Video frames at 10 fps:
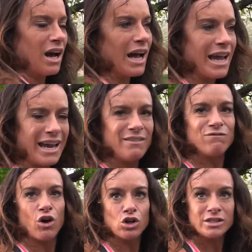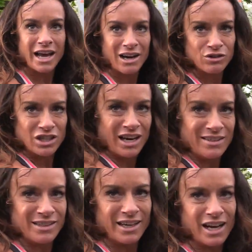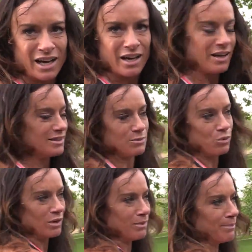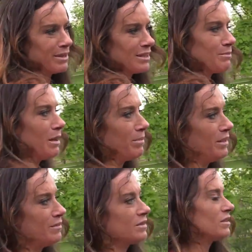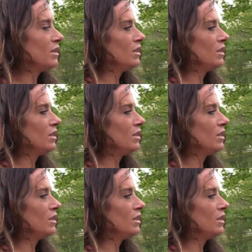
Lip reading: I hate false advertising. It's one of my biggest pet peeves.